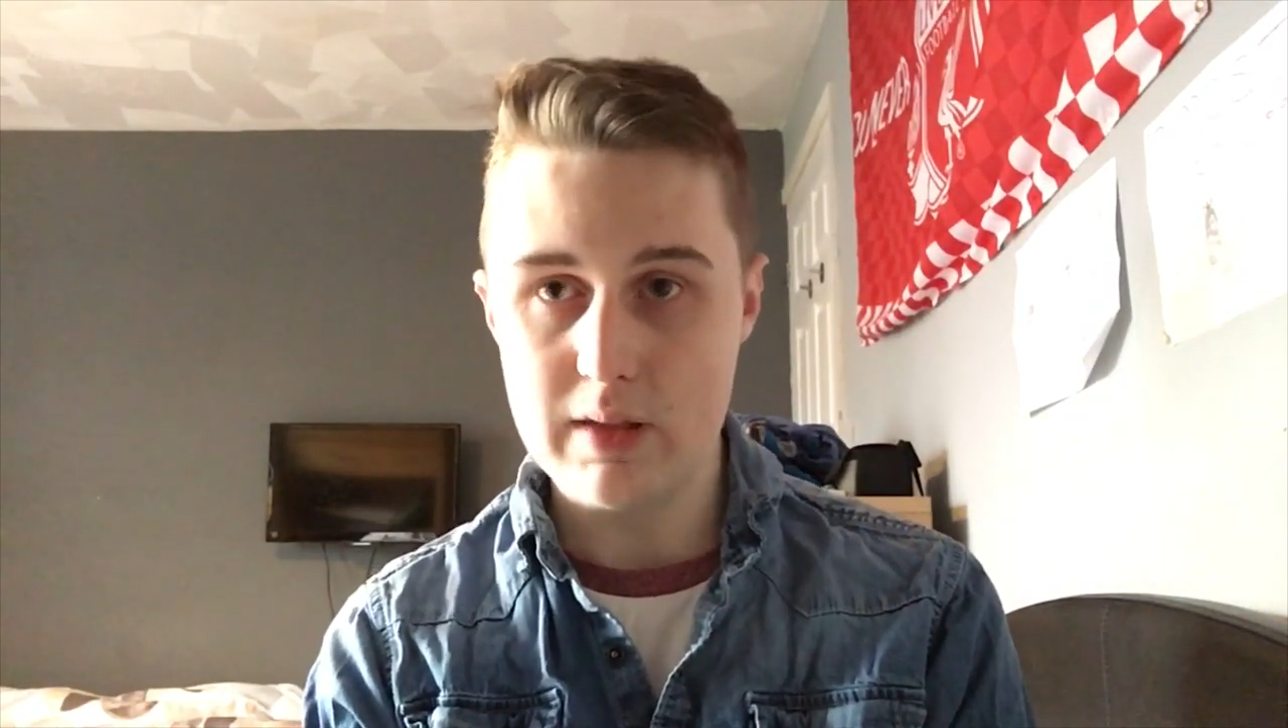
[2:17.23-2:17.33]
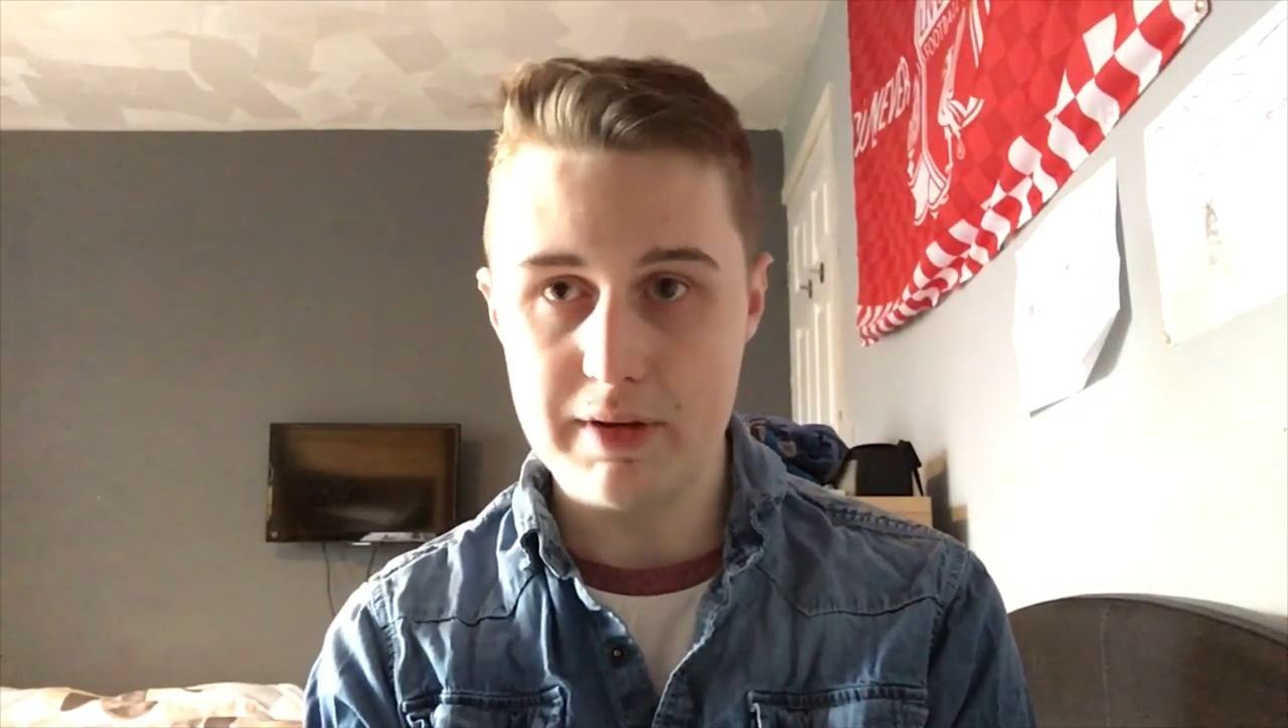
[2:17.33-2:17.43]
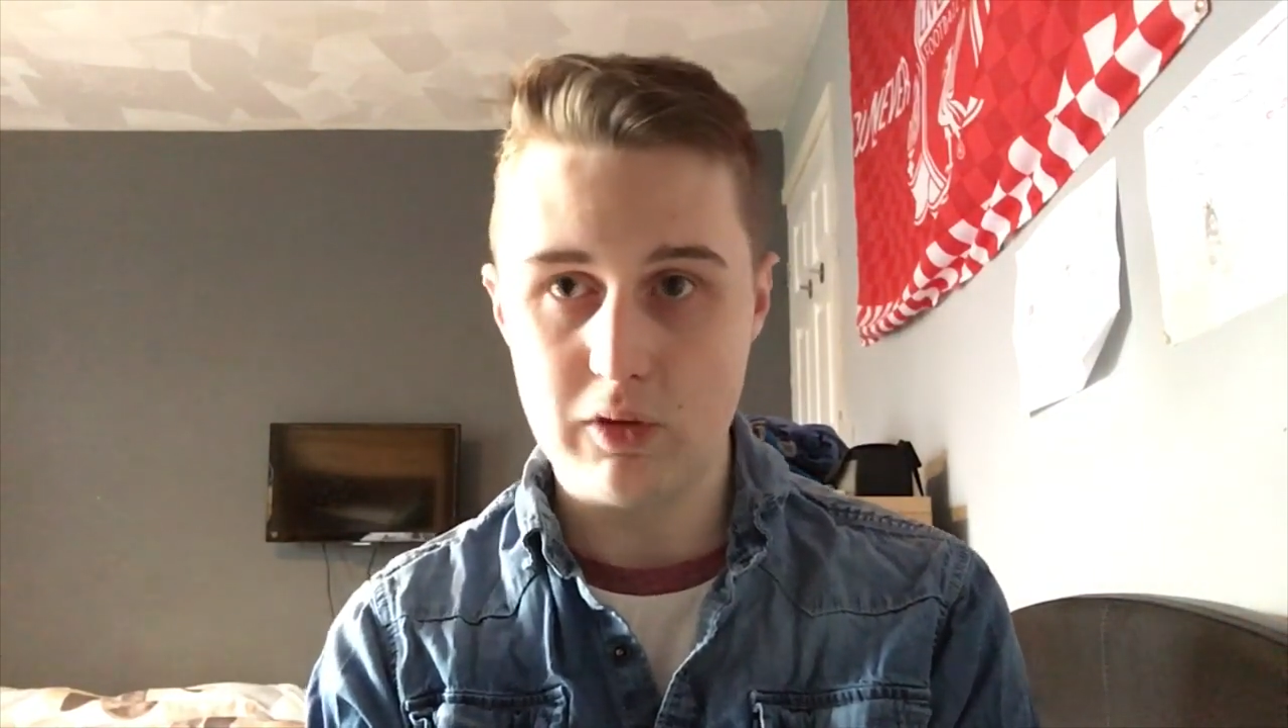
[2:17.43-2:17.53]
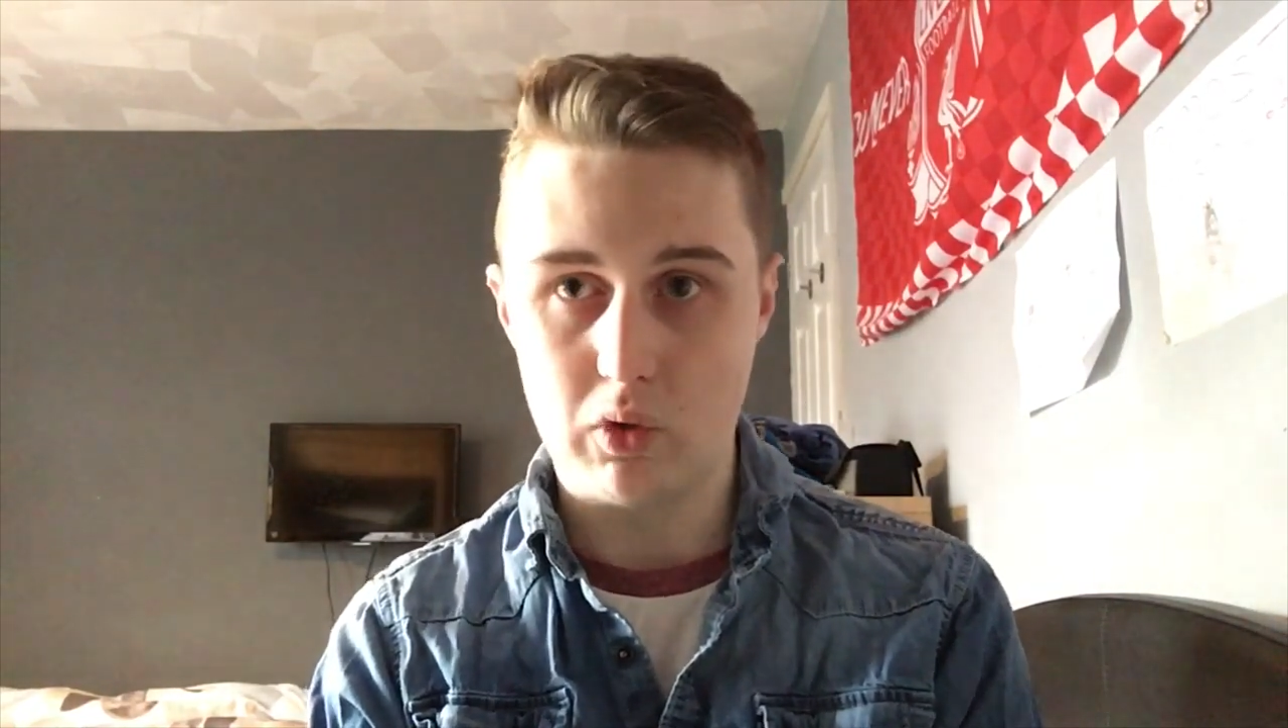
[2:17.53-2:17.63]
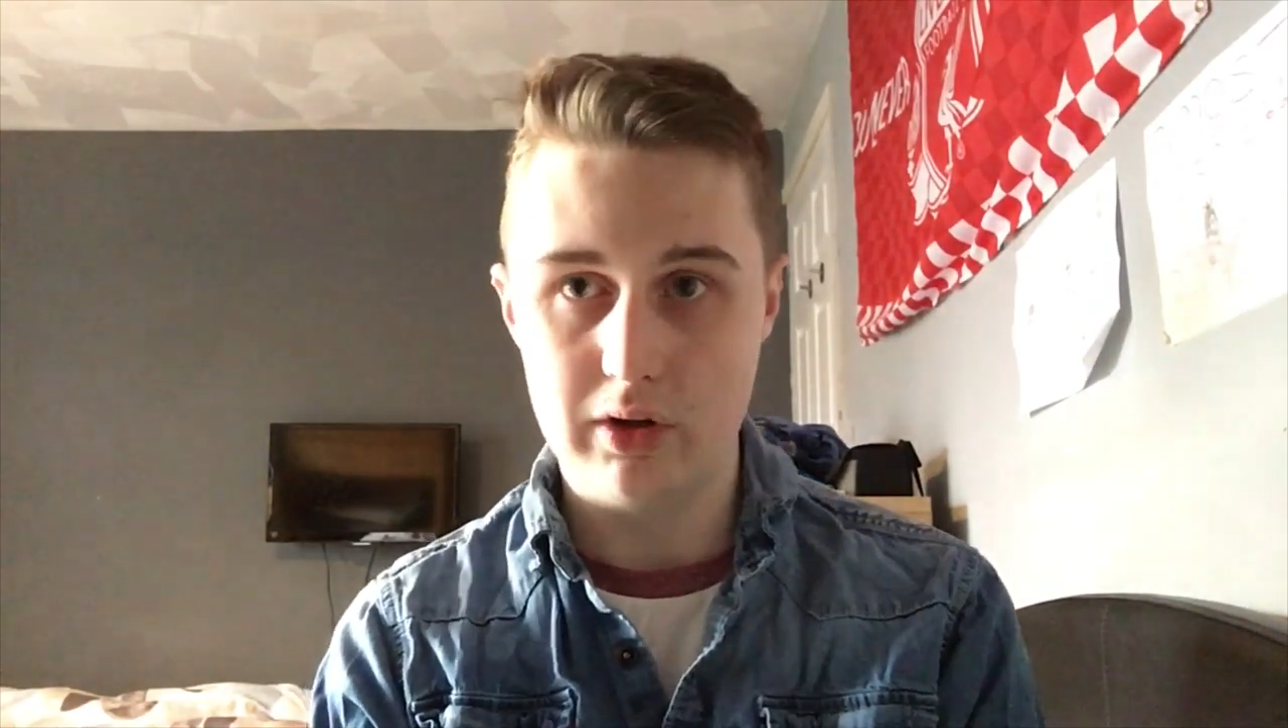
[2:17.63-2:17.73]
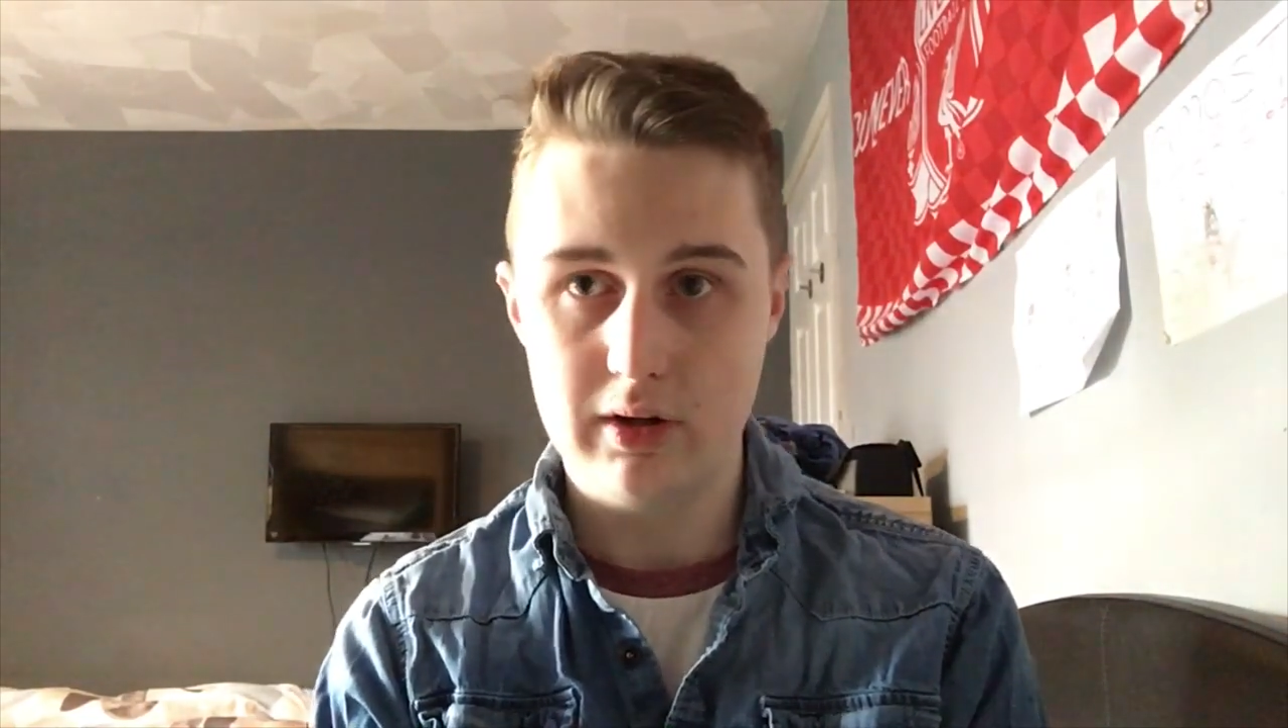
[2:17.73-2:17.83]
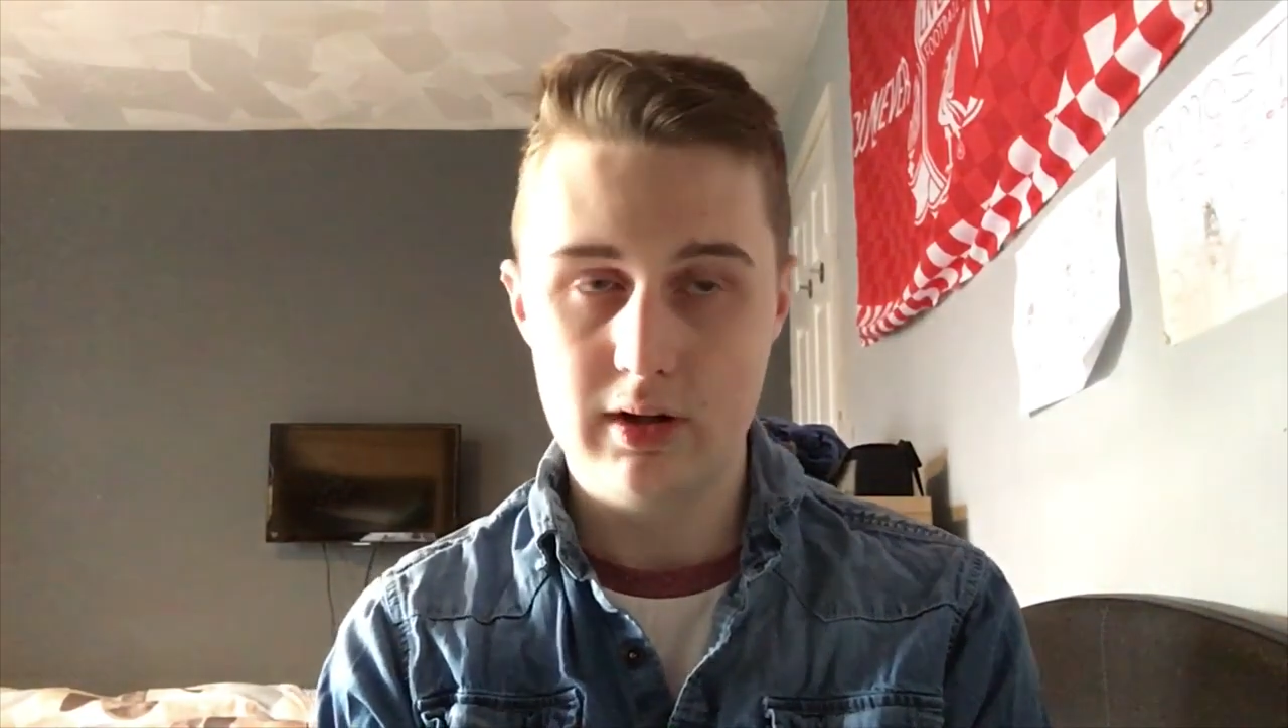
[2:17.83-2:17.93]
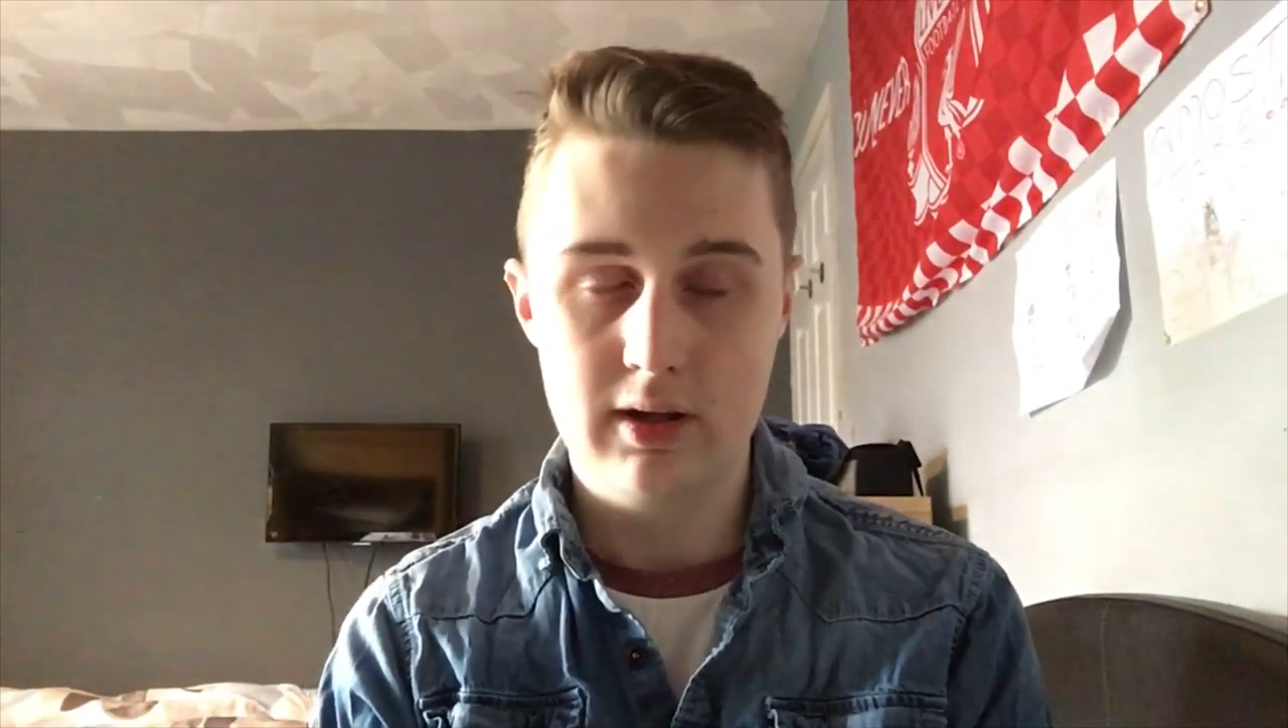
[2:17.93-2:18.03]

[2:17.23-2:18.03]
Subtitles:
big one,